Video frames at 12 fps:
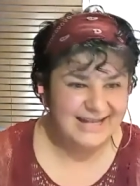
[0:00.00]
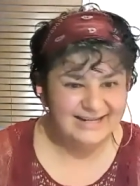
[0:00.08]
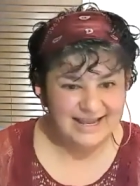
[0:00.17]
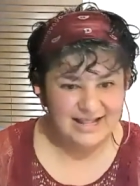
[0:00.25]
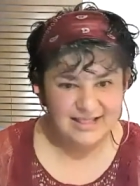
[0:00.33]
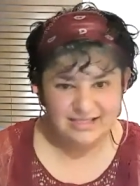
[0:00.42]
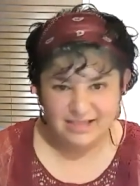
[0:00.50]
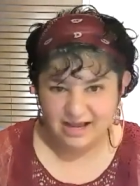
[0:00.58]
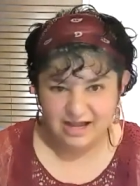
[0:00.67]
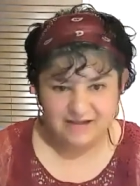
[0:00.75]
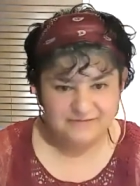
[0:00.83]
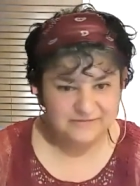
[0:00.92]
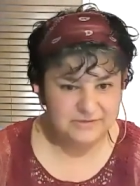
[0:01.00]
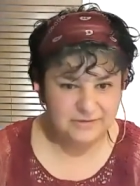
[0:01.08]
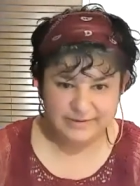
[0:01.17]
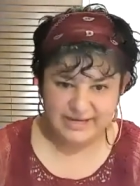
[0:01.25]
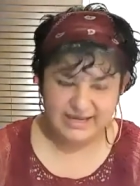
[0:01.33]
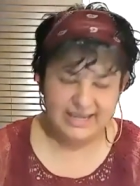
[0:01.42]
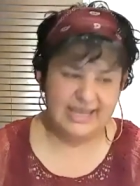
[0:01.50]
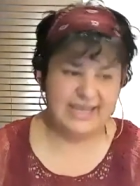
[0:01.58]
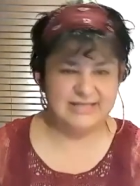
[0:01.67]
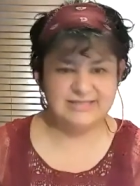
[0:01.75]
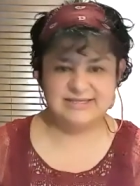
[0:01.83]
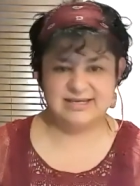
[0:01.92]
they love throwing
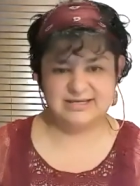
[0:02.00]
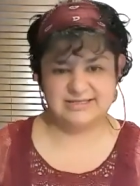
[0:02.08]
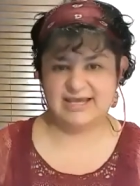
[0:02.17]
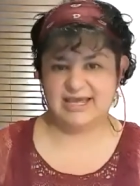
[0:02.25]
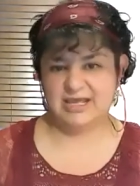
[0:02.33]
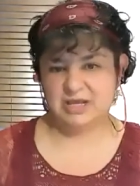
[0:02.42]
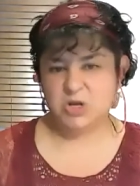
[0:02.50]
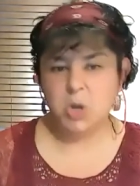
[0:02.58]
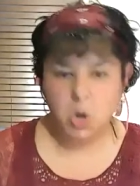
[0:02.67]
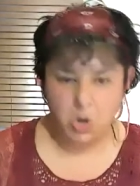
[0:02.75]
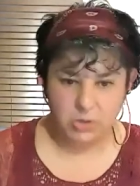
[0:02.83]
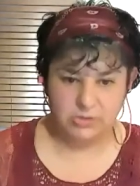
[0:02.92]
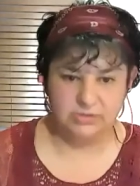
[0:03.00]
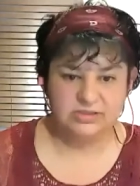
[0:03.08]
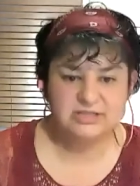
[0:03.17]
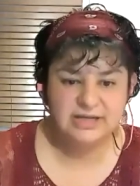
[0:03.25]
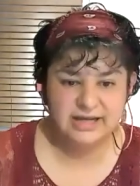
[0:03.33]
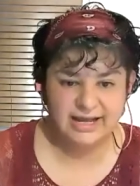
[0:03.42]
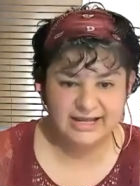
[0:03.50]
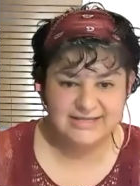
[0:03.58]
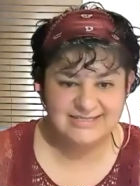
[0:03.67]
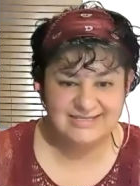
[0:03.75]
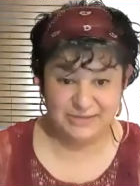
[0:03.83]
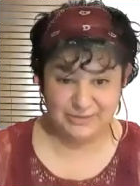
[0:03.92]
insects in cold and
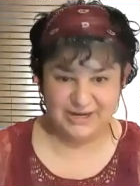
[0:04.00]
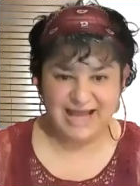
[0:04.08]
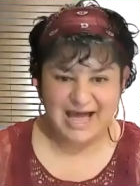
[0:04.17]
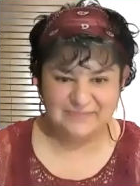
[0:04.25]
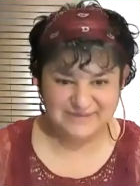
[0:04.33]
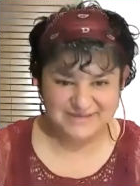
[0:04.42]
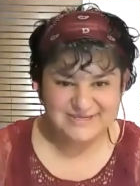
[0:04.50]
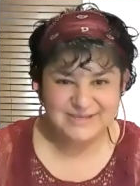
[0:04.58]
see what happens.